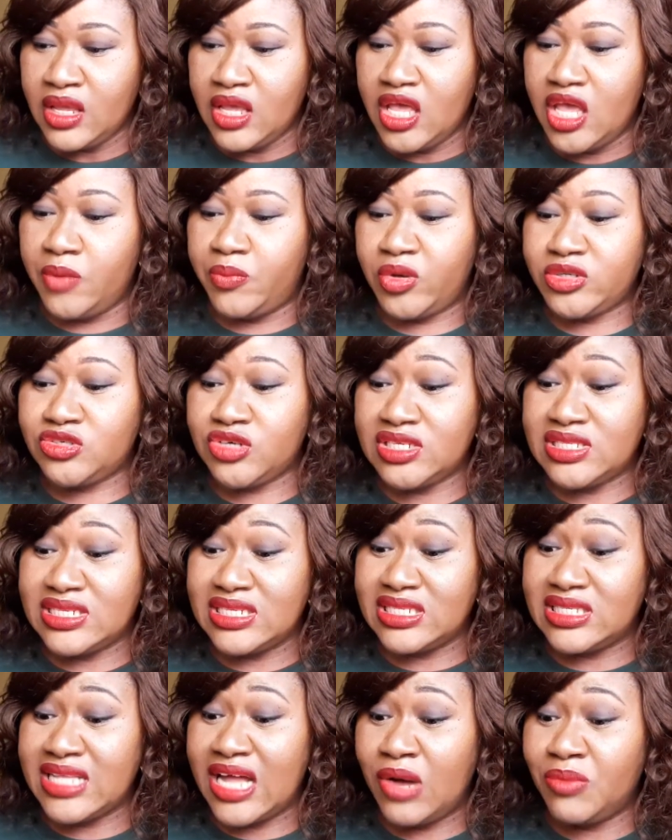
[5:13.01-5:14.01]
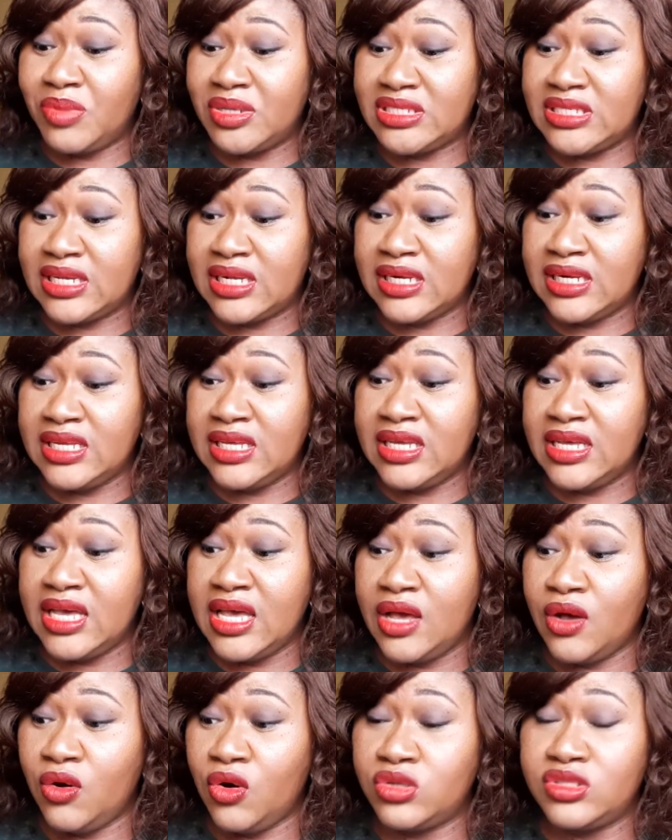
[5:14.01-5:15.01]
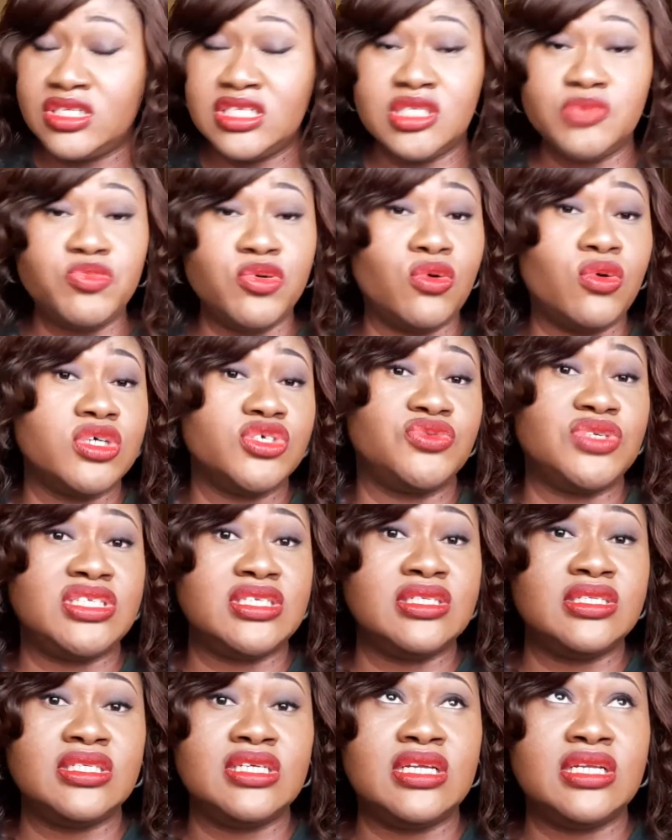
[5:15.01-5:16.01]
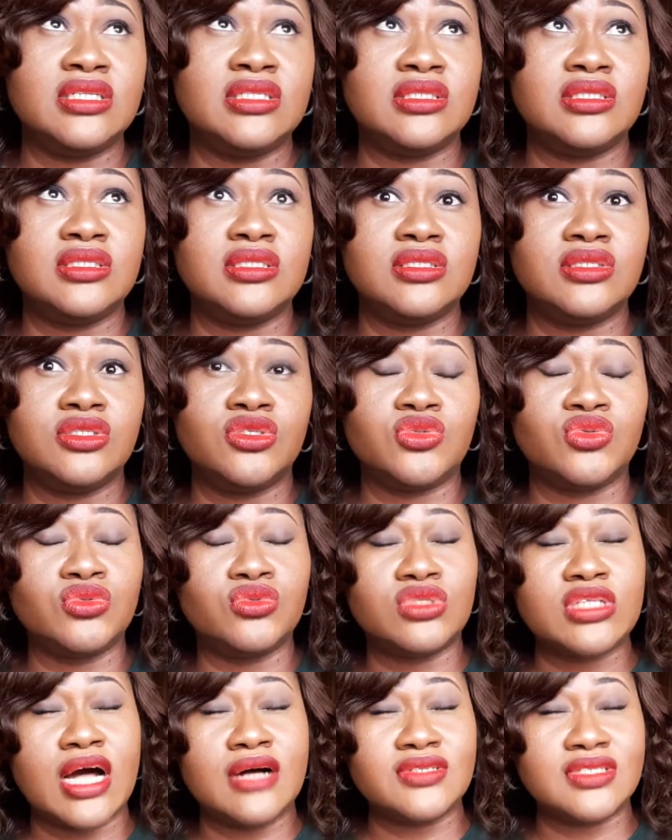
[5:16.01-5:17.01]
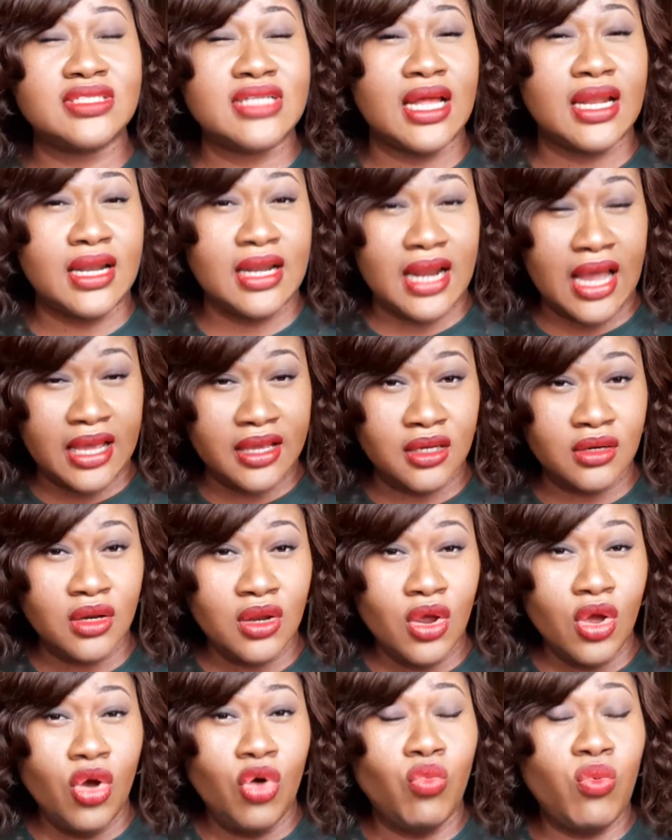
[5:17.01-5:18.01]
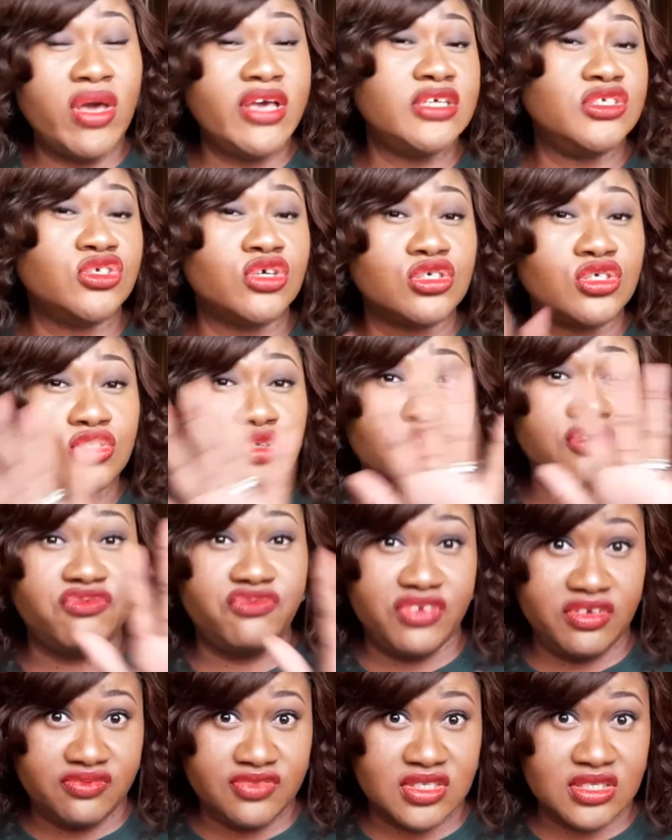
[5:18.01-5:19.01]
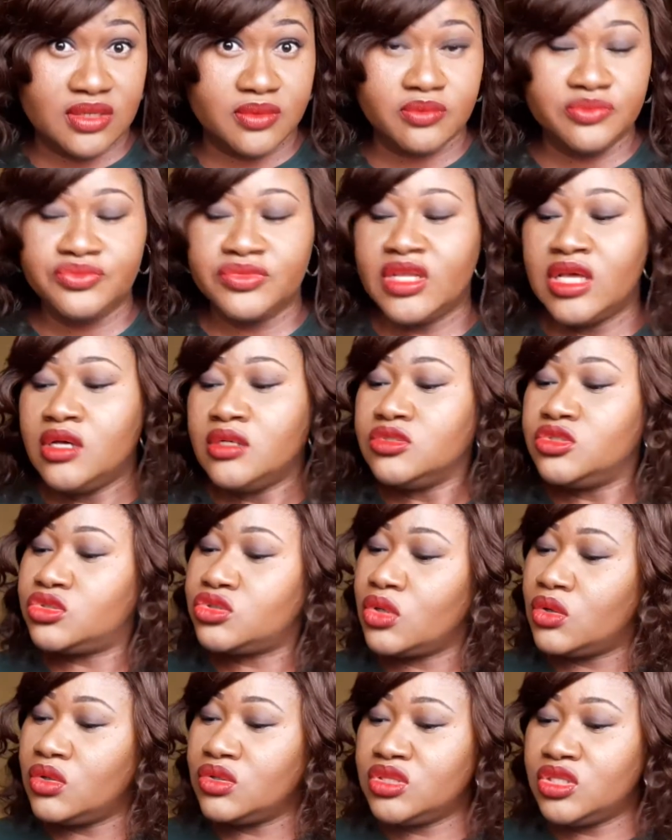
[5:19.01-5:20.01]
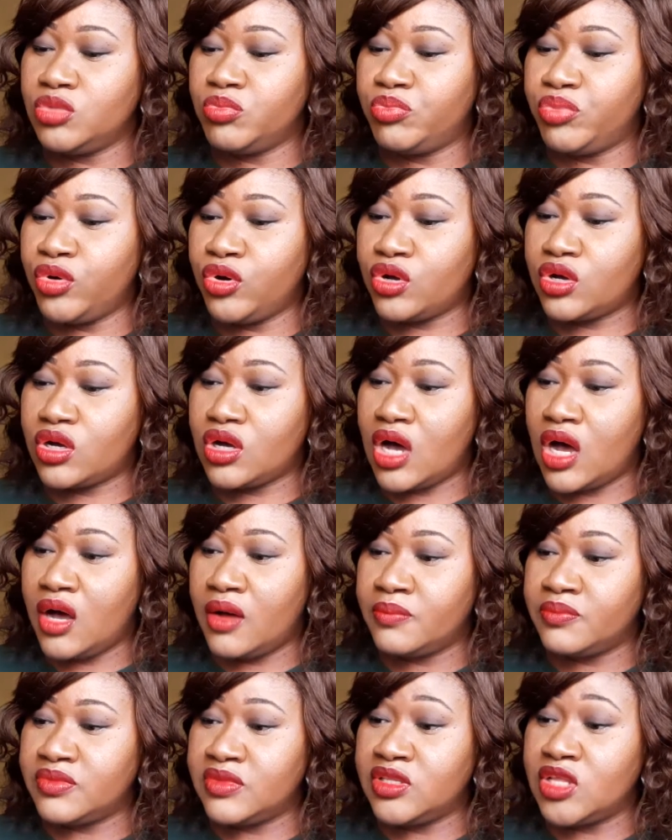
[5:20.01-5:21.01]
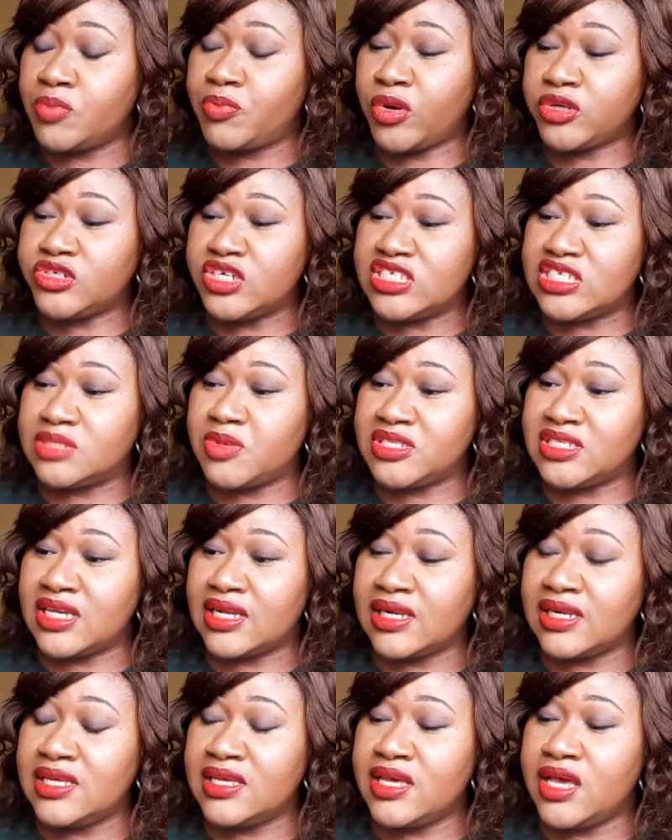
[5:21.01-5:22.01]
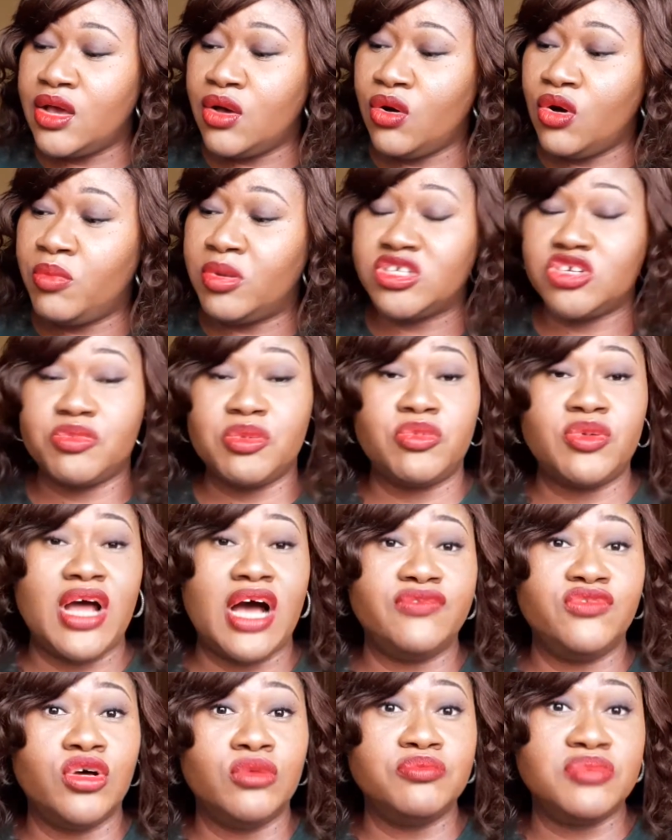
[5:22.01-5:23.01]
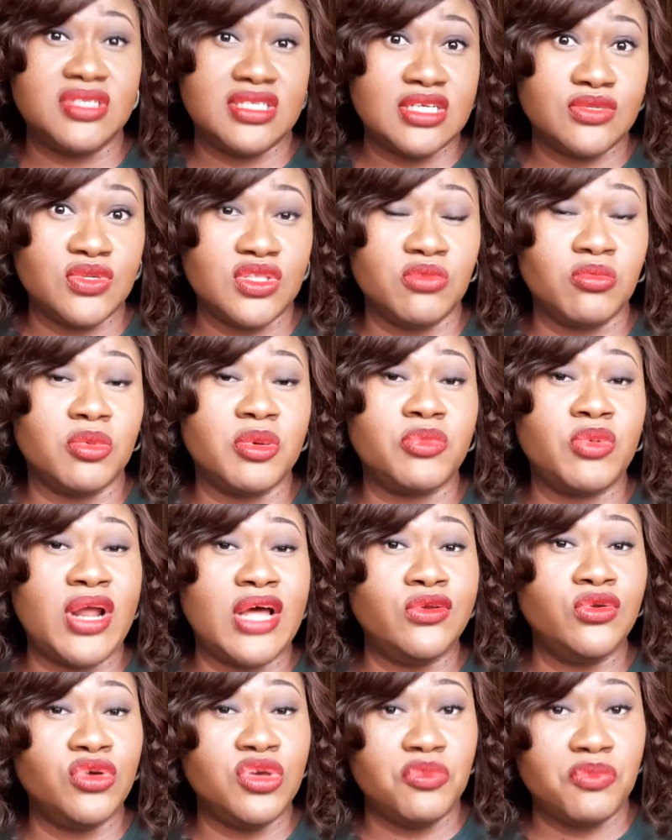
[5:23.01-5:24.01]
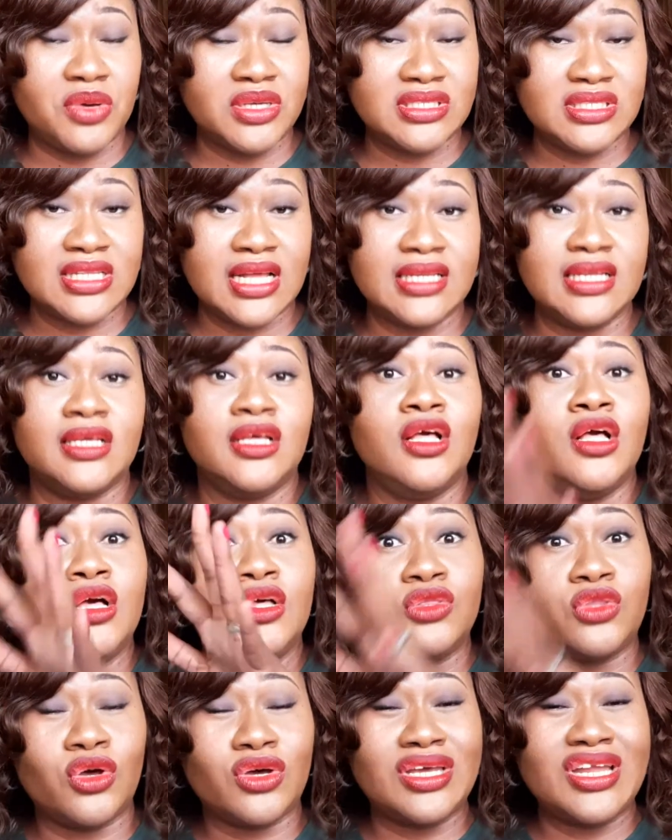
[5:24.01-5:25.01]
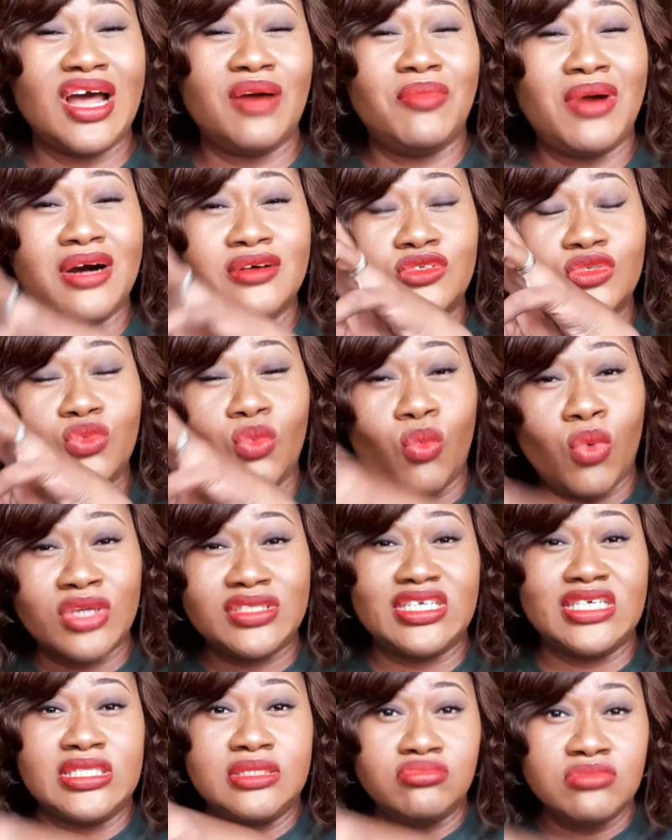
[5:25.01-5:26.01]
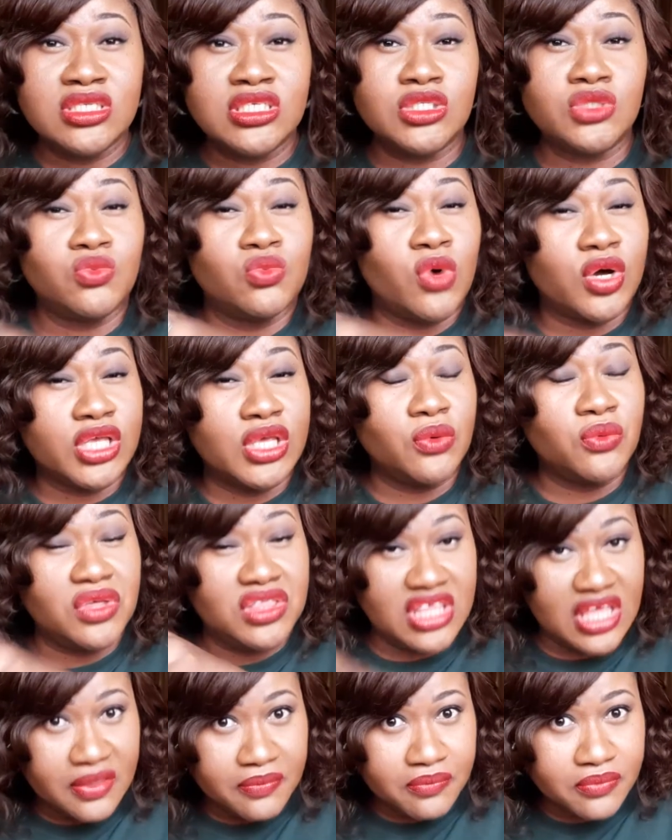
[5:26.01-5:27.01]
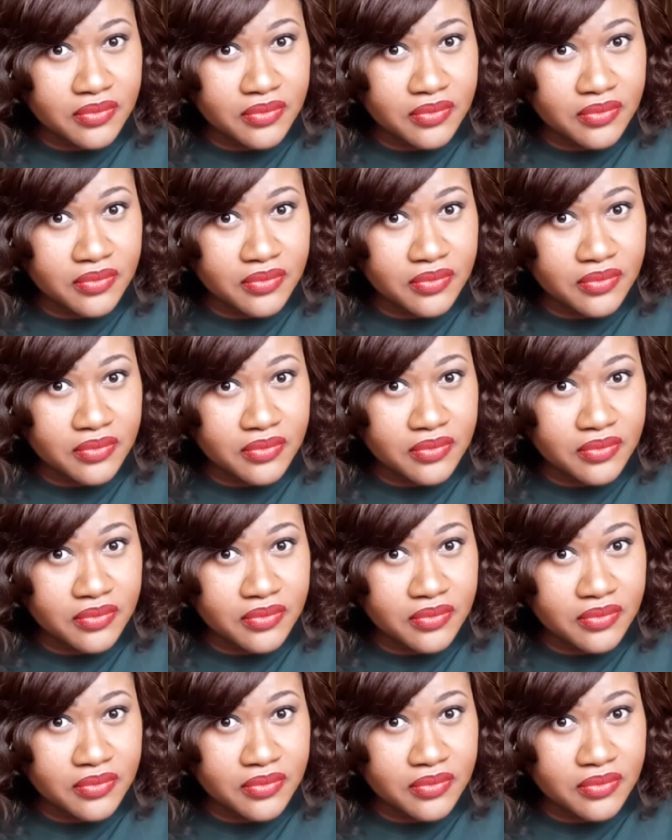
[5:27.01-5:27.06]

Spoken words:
A portrait is now basically a whole. This book was written in 2009 when he just turned 50. So the book, the portrait is basically a whole bunch of people that have done business with him, or people that know him personally, talking about what it means working with him.